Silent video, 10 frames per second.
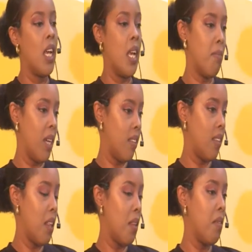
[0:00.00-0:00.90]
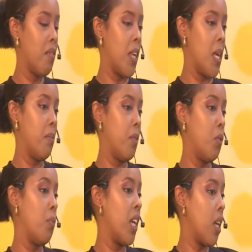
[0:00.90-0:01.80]
and myself.
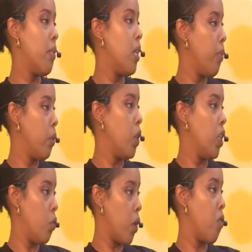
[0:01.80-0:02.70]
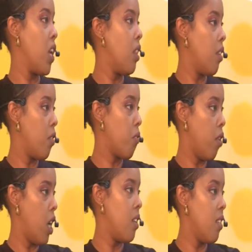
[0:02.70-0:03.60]
So my company Blue Oceans, we created
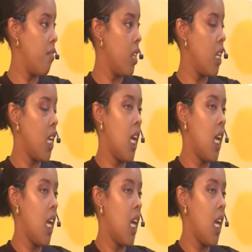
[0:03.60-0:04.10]
for RTV,